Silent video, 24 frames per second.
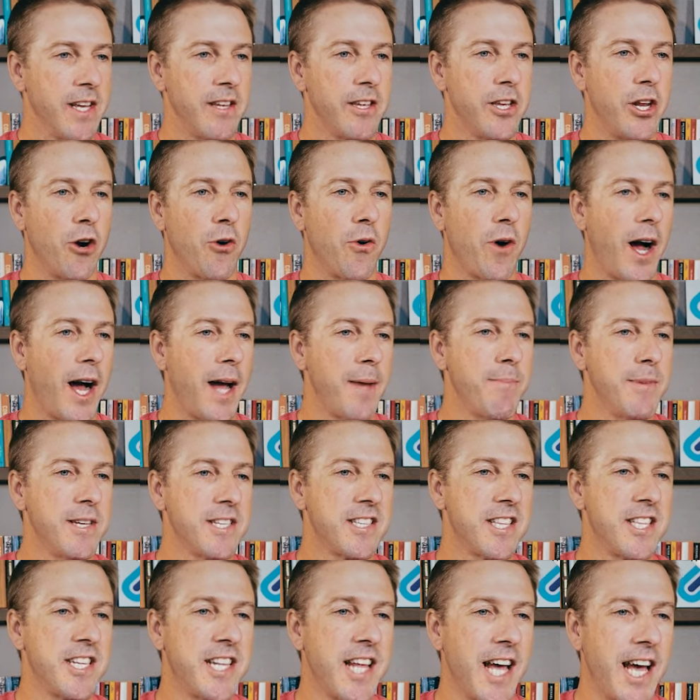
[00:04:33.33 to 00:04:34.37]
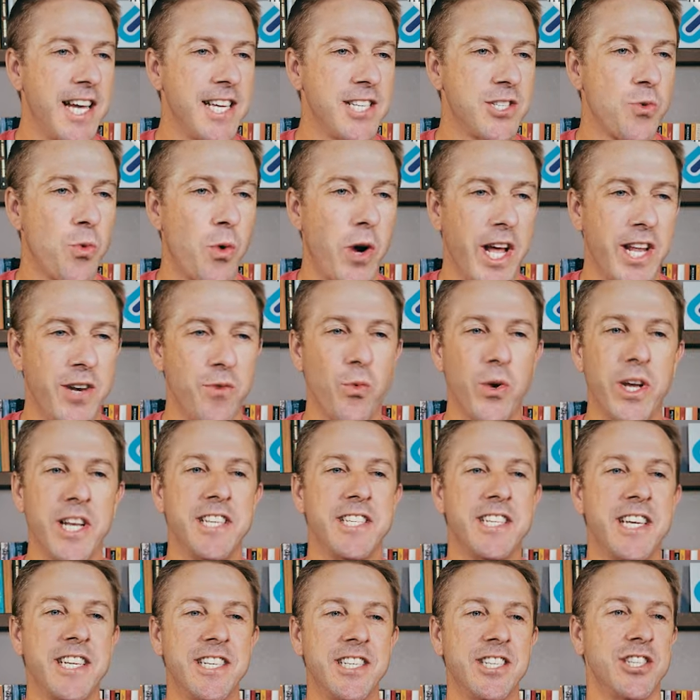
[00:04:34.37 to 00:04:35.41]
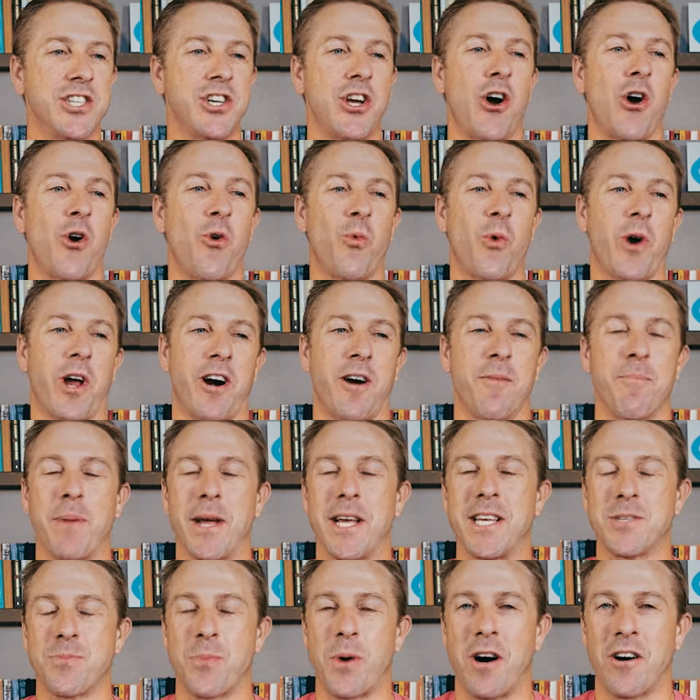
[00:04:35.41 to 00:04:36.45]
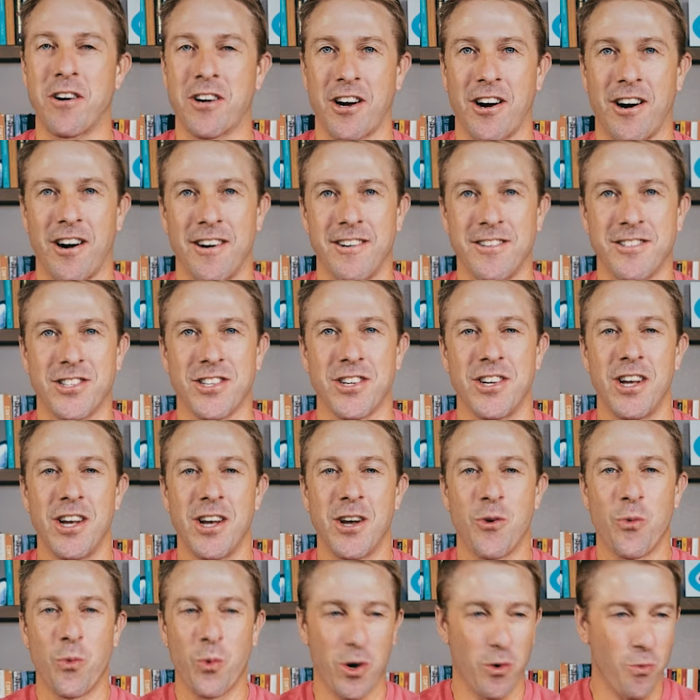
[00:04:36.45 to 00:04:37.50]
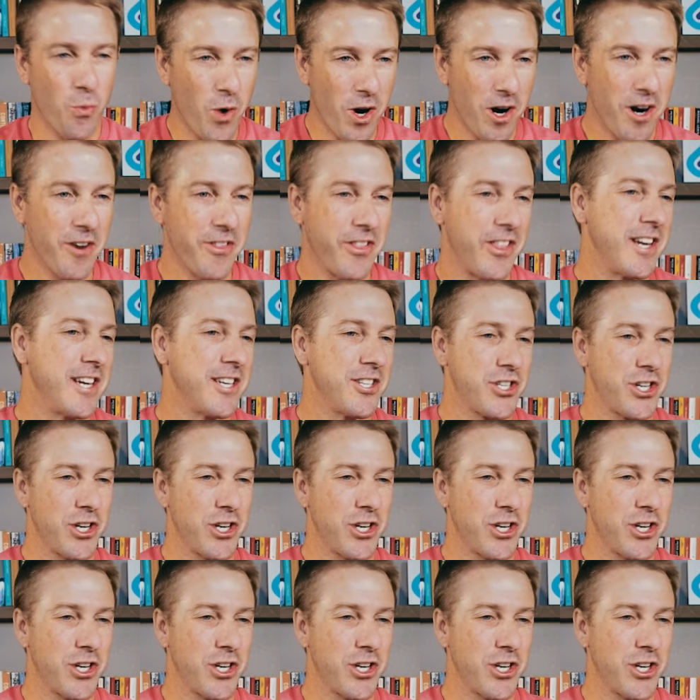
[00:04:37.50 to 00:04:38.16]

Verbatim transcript: You know, I miss the days when we didn't know what our baseball cards were worth, and it